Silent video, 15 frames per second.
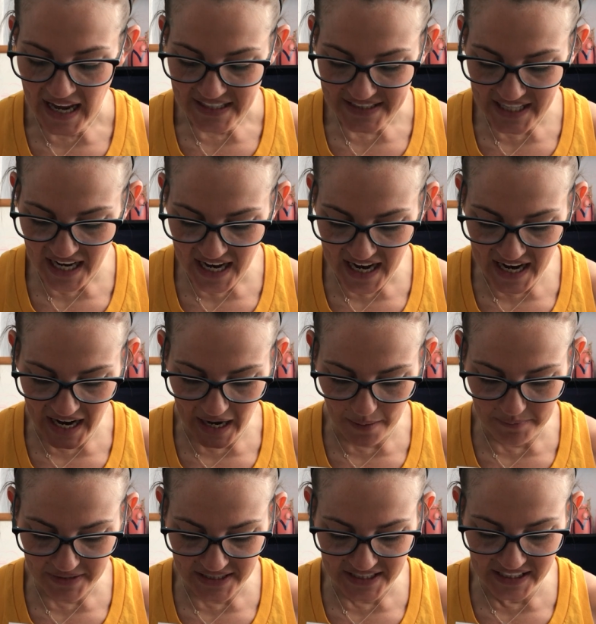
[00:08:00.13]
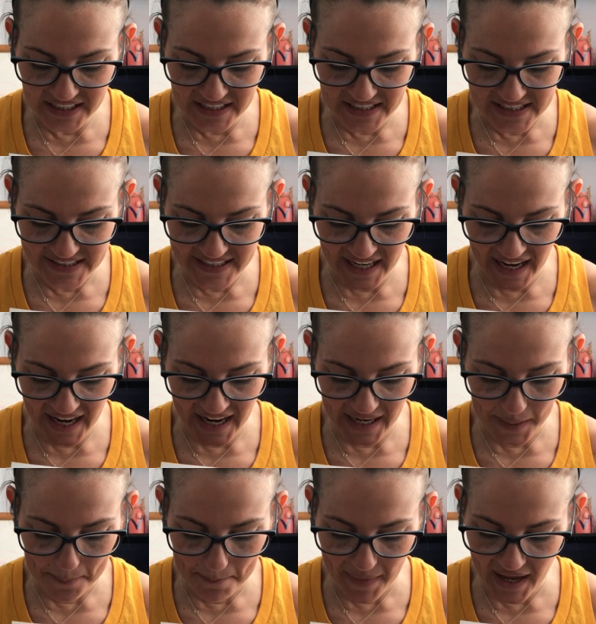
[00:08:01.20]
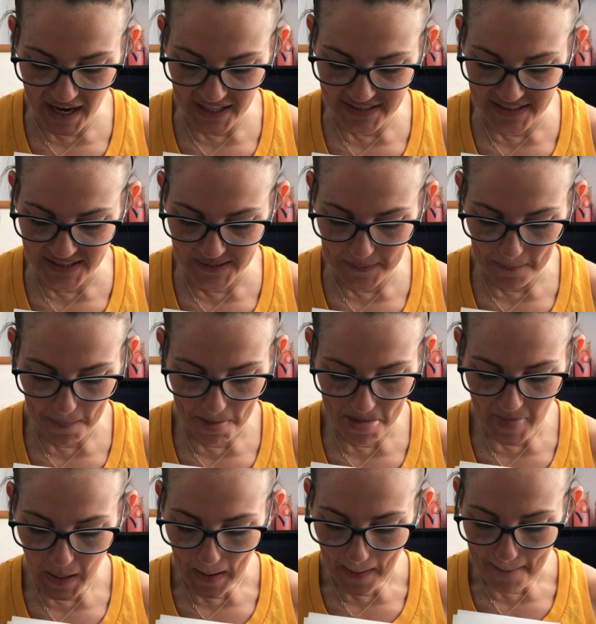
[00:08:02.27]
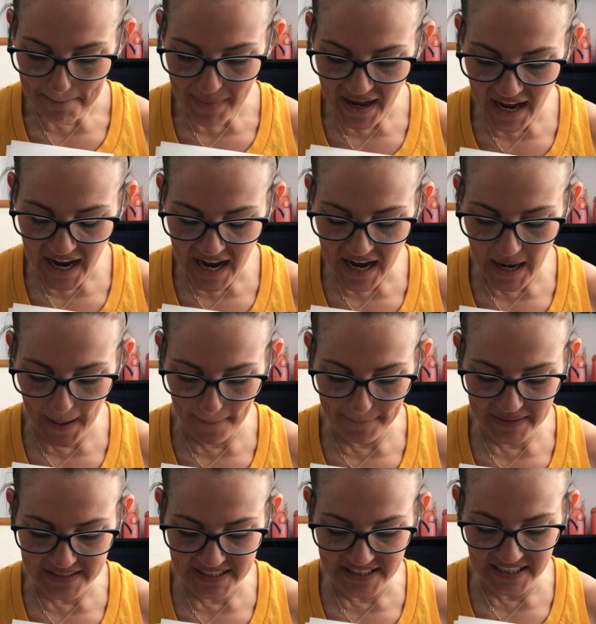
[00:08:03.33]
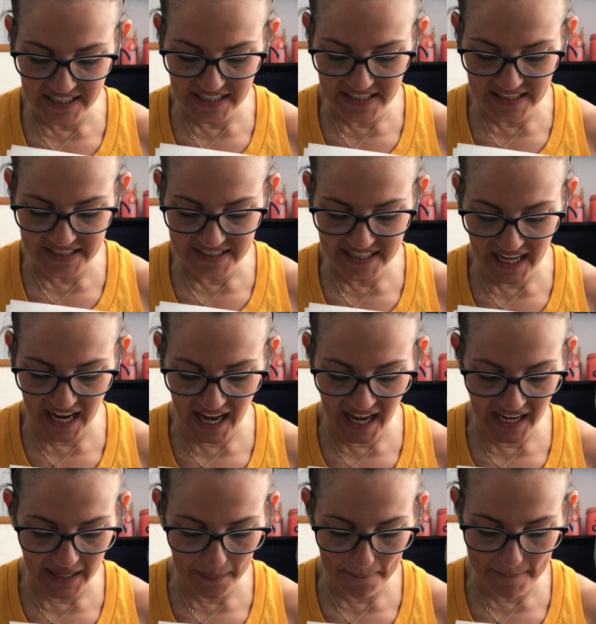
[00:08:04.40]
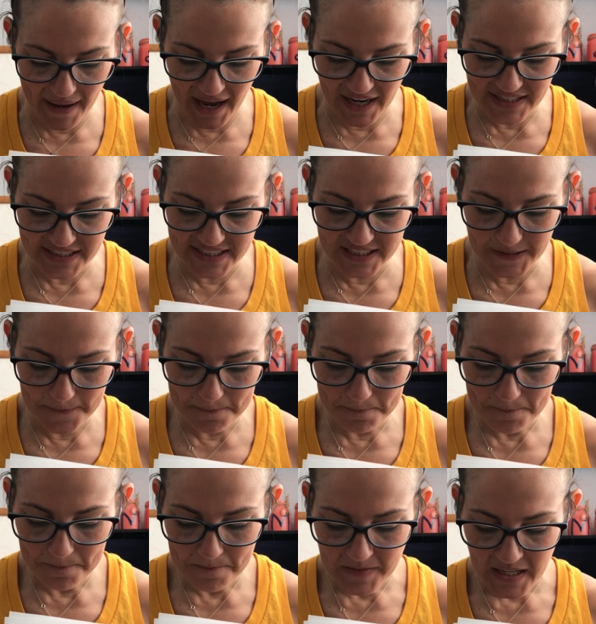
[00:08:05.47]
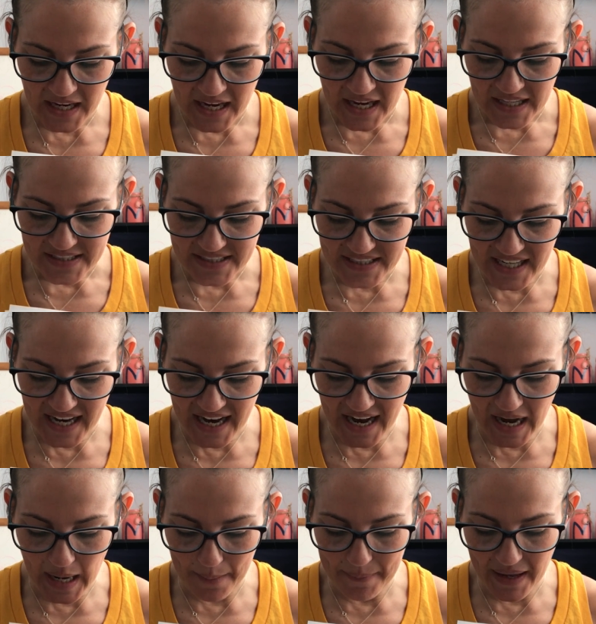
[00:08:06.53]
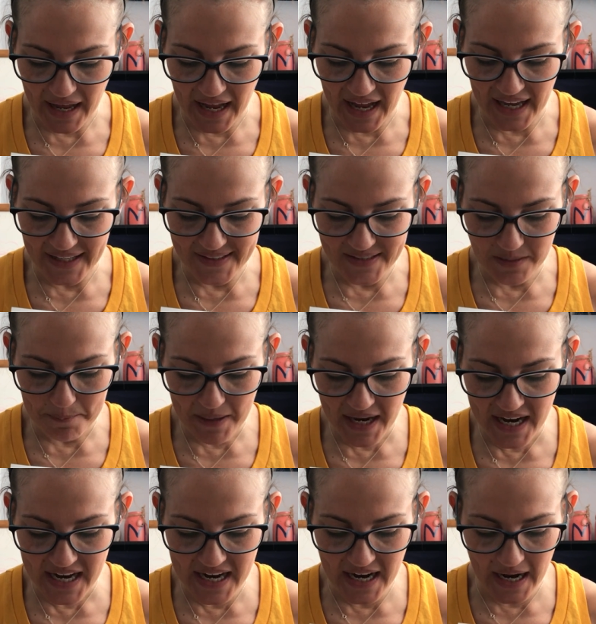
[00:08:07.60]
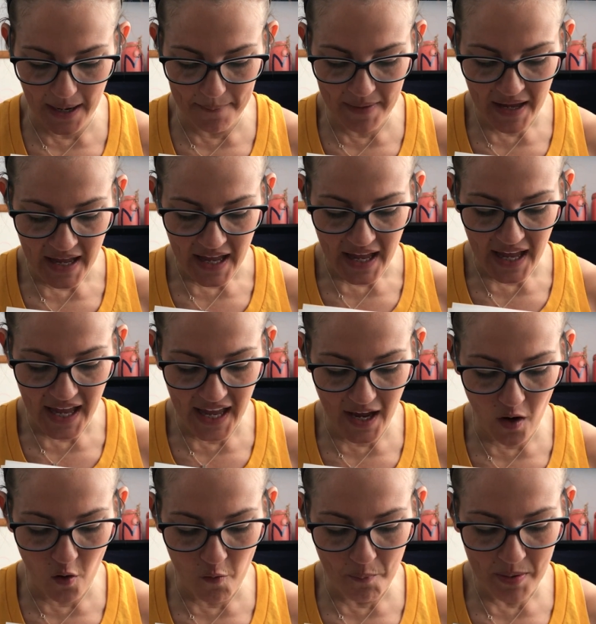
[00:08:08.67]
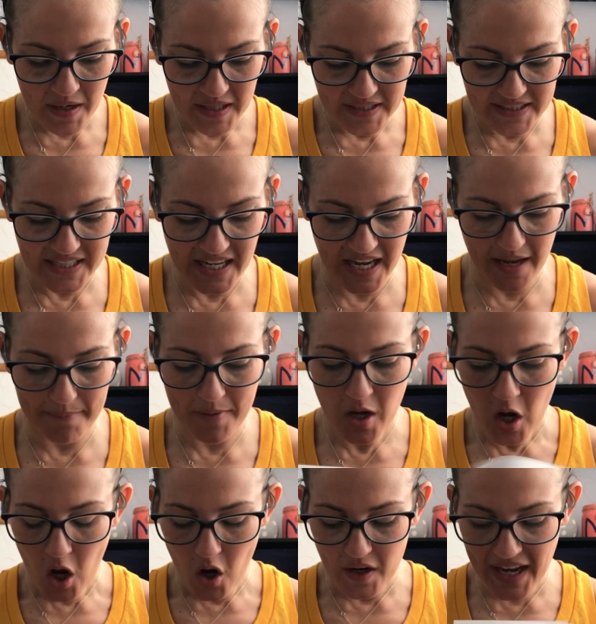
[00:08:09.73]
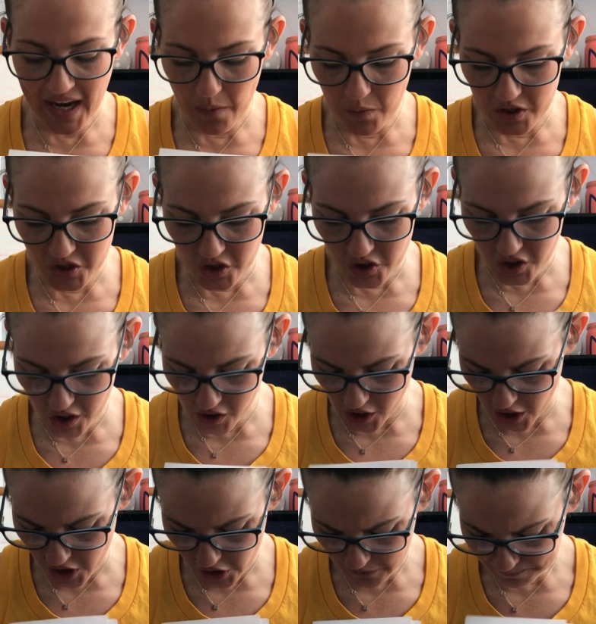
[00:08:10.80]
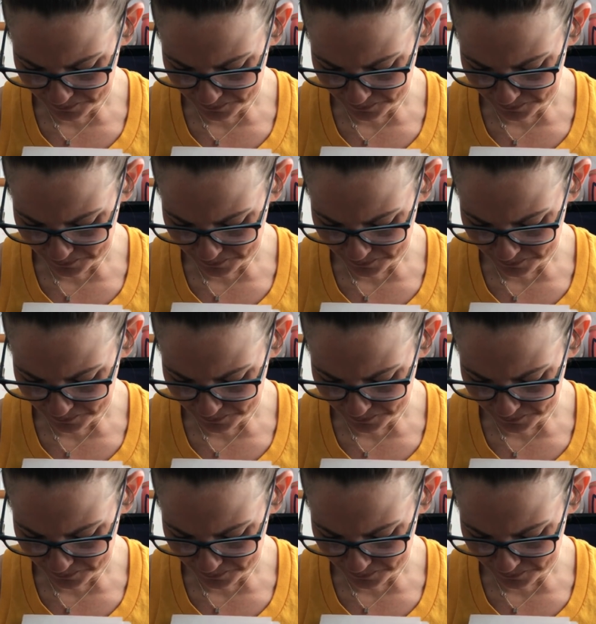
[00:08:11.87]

Tam sees a mess. Pam sees a mess. Tam and Pam help Tim. Okay, I want you to look.